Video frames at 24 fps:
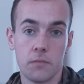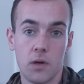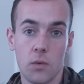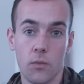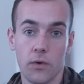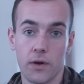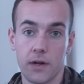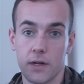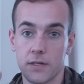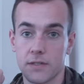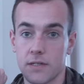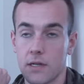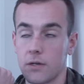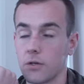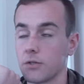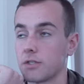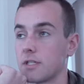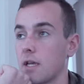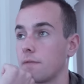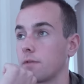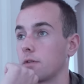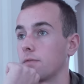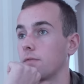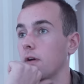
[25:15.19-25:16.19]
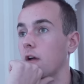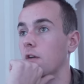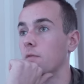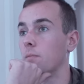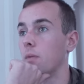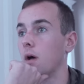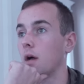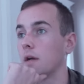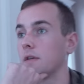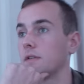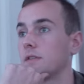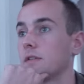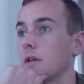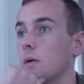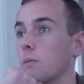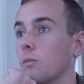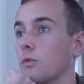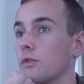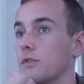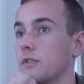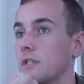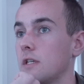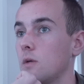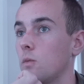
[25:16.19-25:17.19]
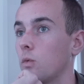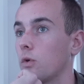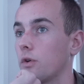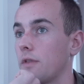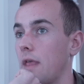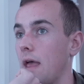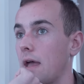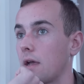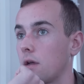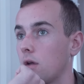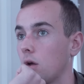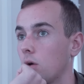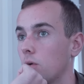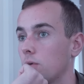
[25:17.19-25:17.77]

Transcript: And we're gonna send her seventy-five bucks and we'll see where that